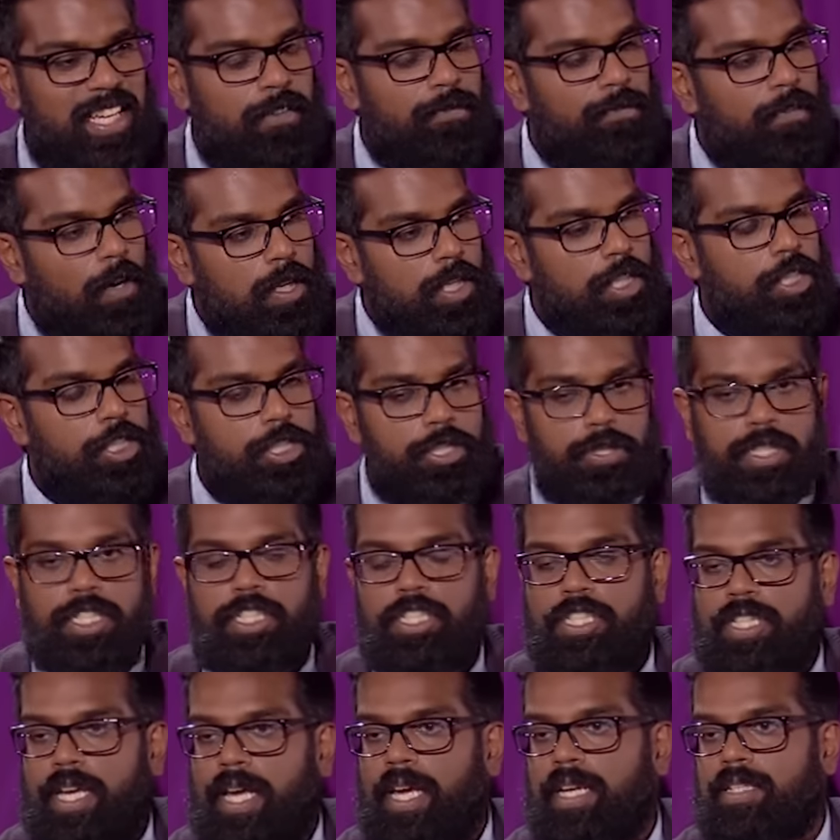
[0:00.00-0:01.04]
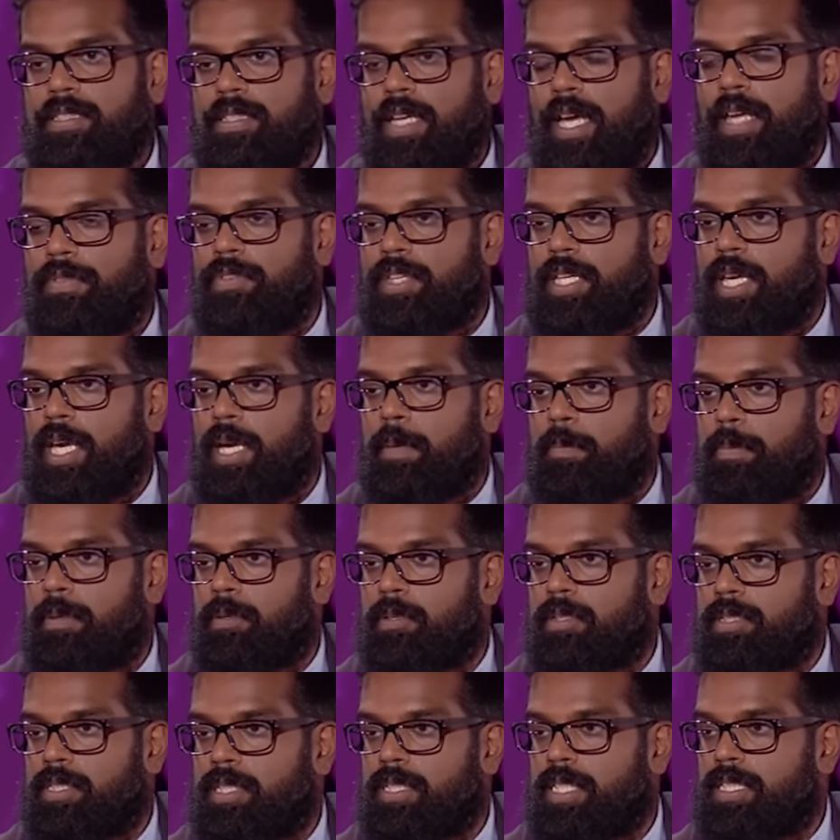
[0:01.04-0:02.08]
Voluntary checks at the
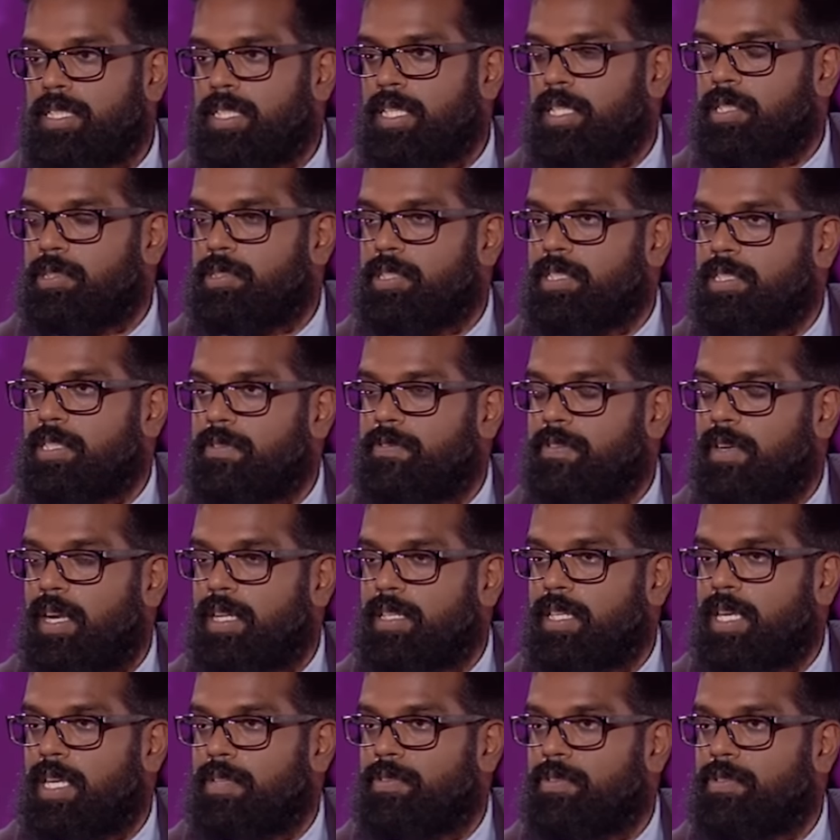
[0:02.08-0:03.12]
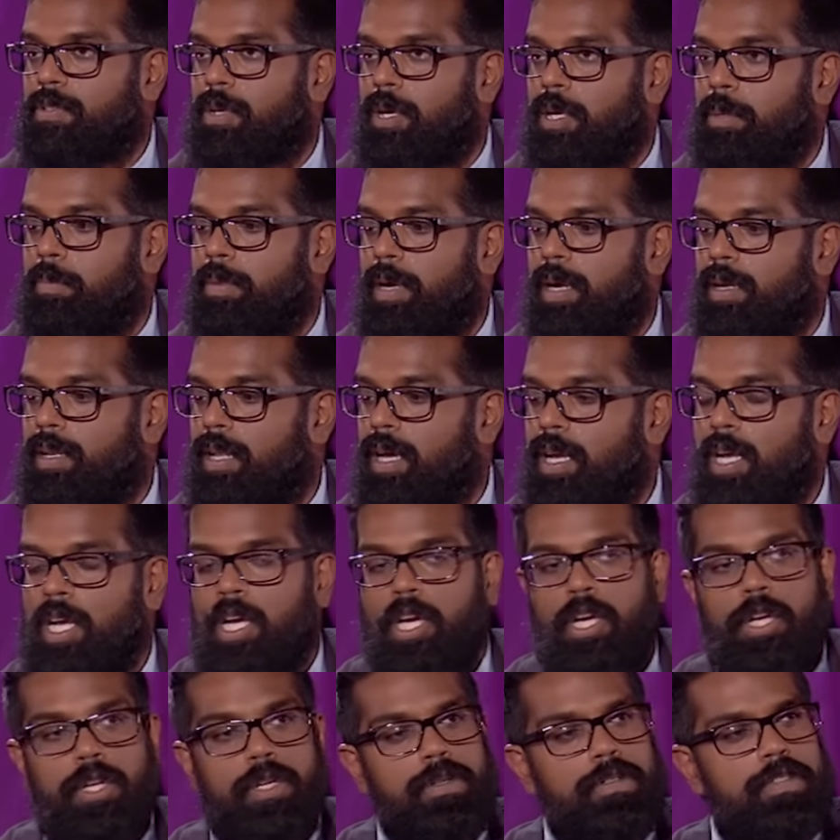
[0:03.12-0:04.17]
airports in this country to find out if you've got Ebola.
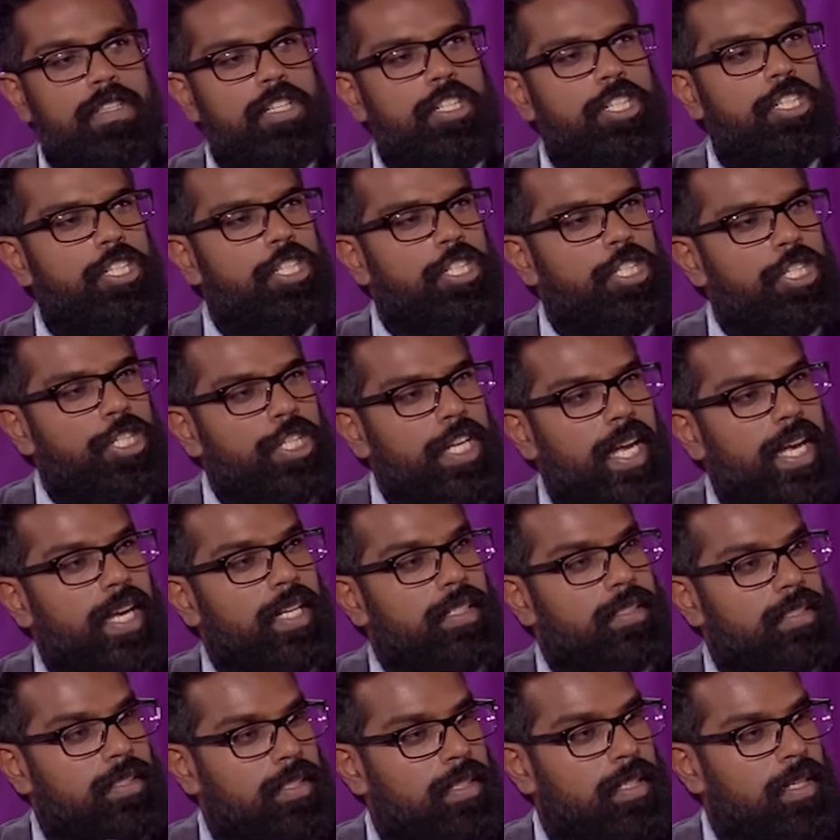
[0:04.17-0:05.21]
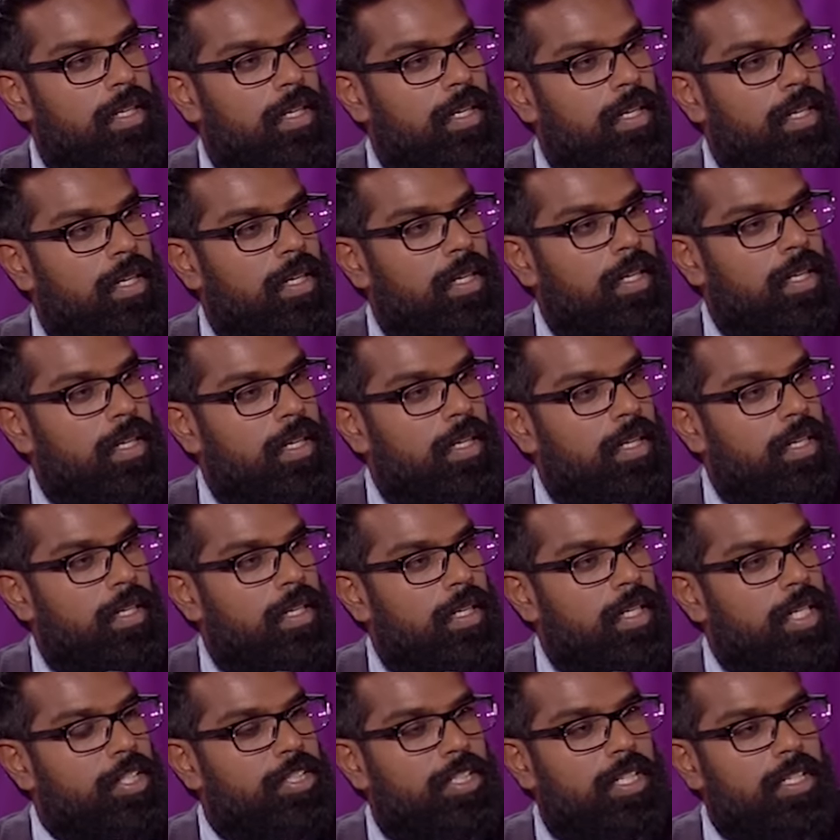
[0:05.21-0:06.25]
Who the shit
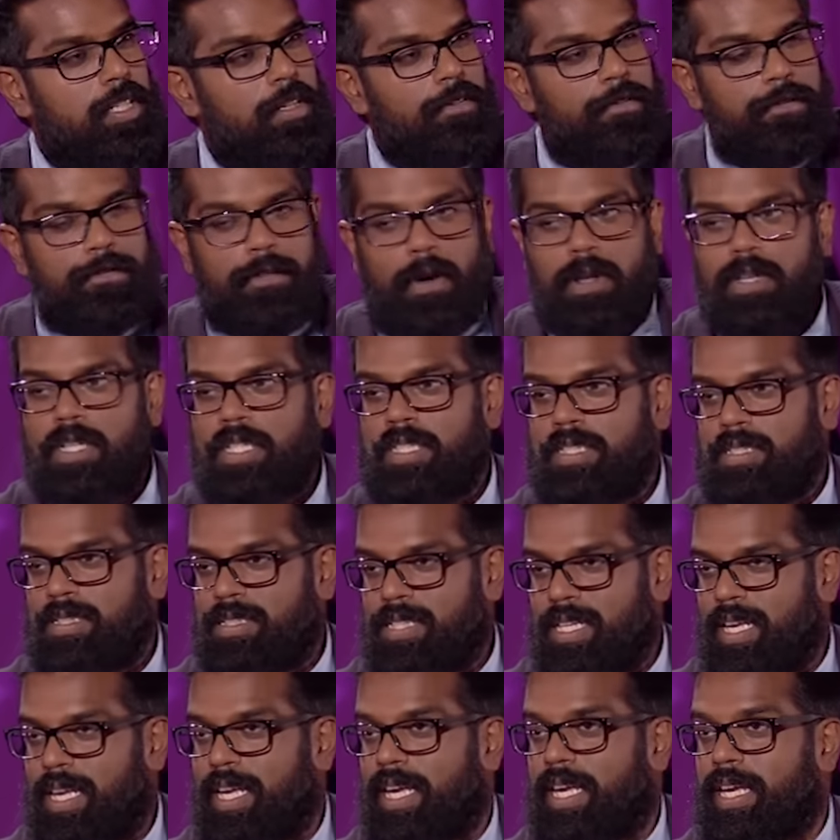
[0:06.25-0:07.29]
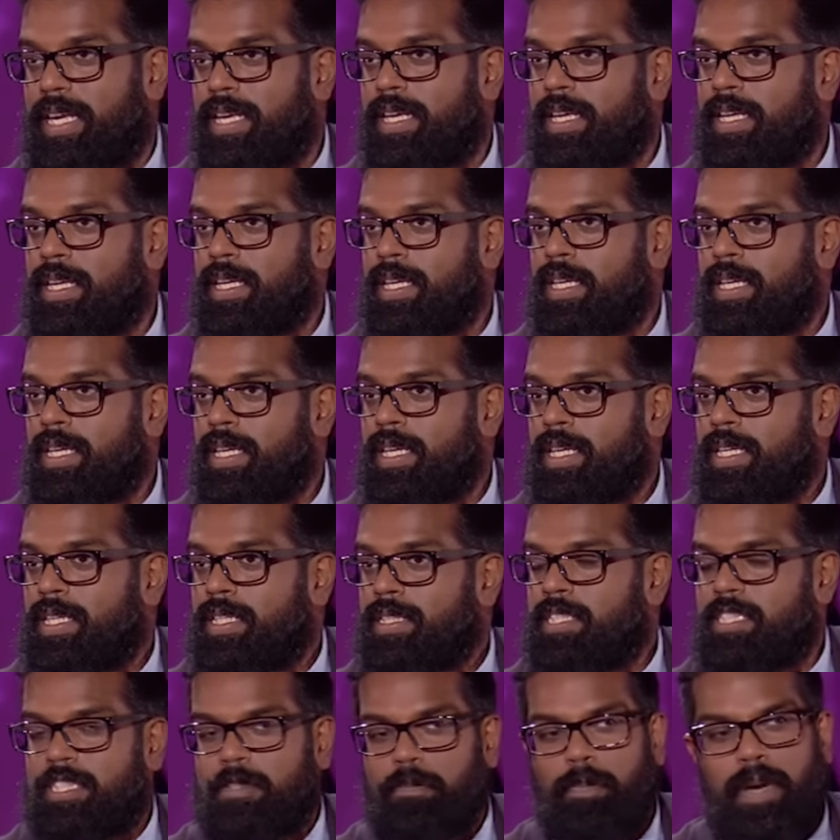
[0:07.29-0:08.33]
is going to volunteer
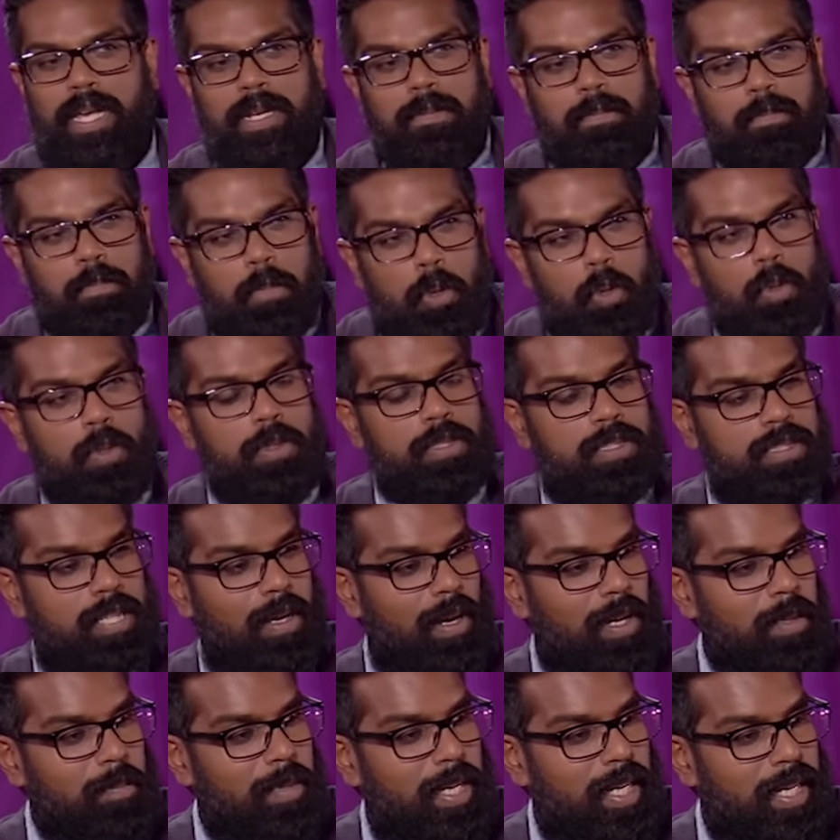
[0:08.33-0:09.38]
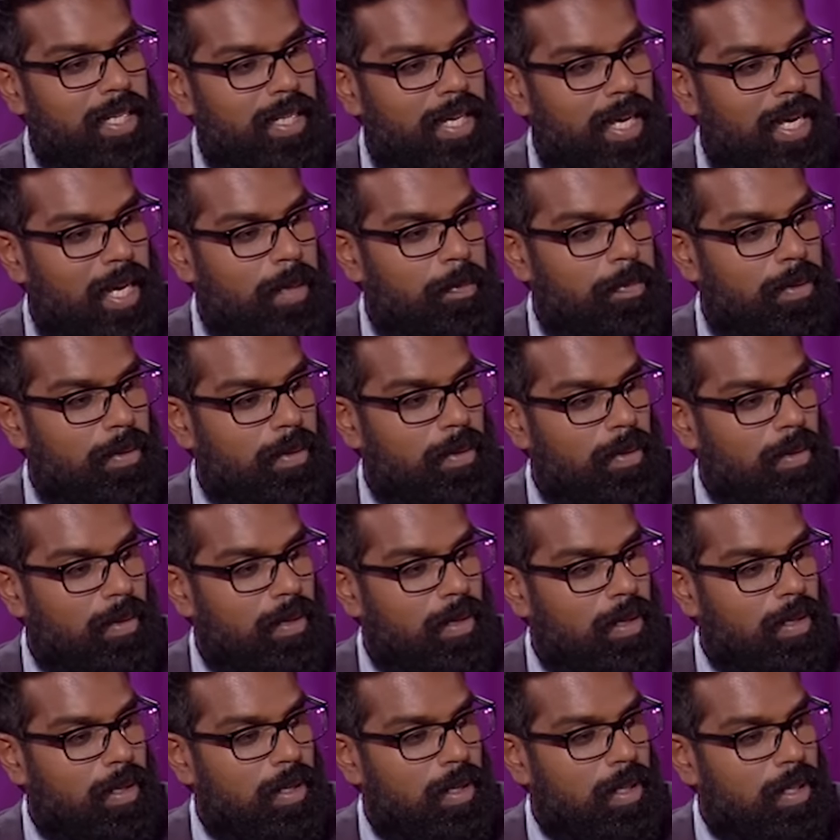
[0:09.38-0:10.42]
to spend more time at an airport
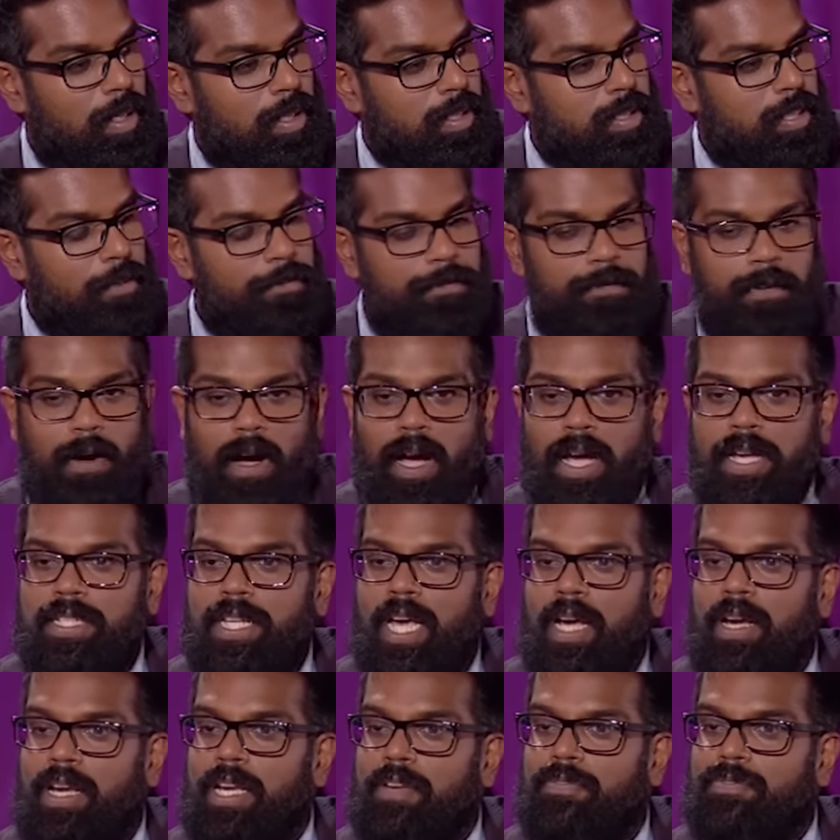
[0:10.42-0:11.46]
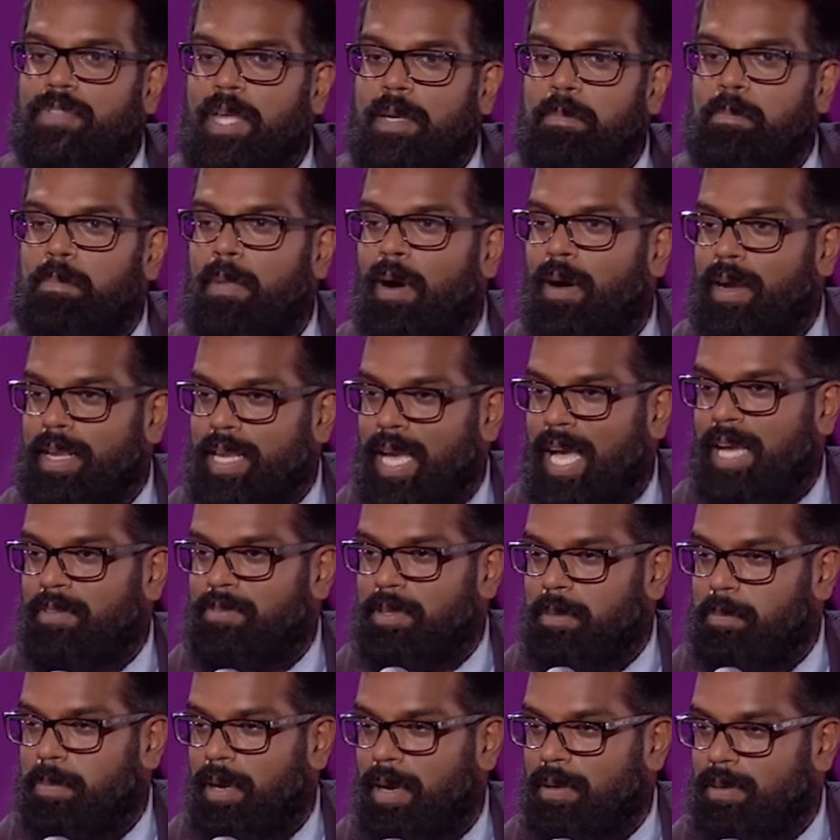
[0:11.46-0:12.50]
to find out if they might have
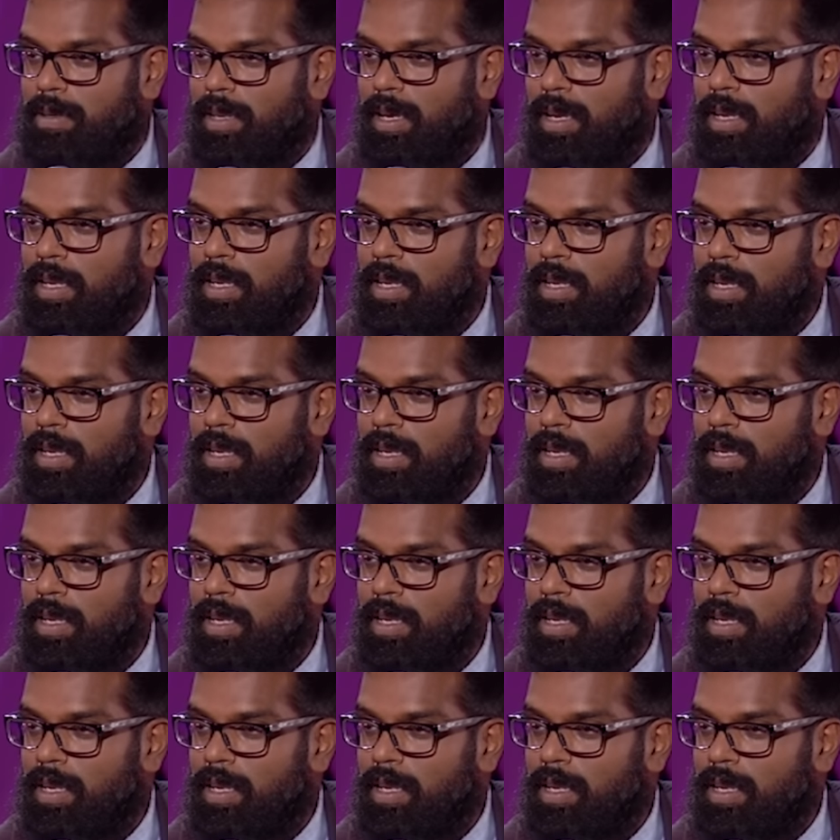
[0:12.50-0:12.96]
Ebola?